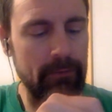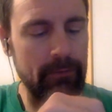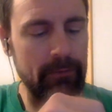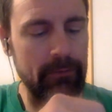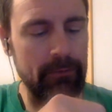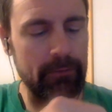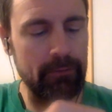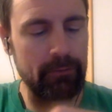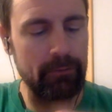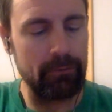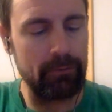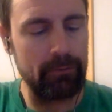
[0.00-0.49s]

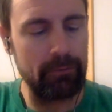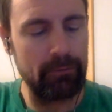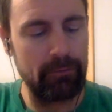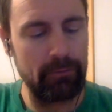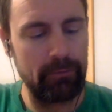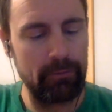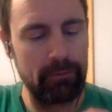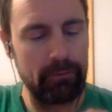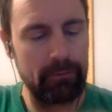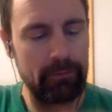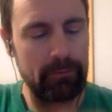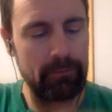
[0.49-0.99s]
screw.
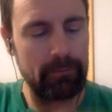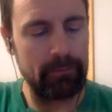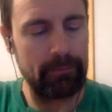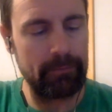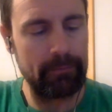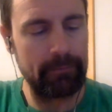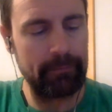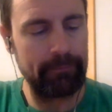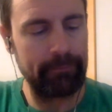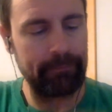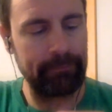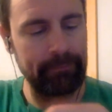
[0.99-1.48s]

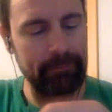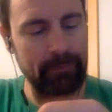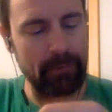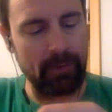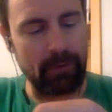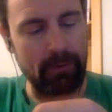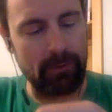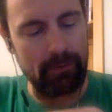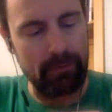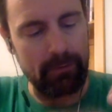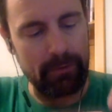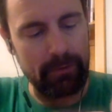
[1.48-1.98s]

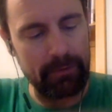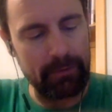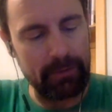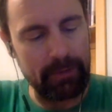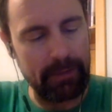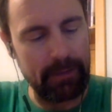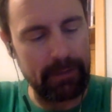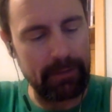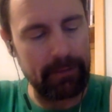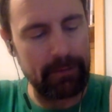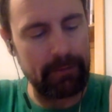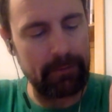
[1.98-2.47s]
Oh, it's
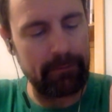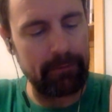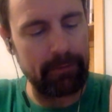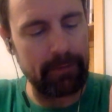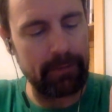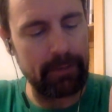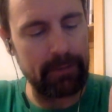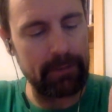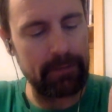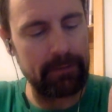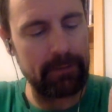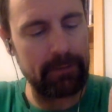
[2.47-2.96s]
kind of tough
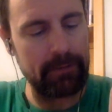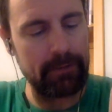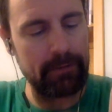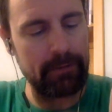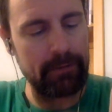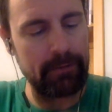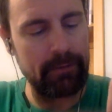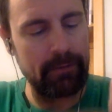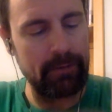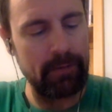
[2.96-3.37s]
against the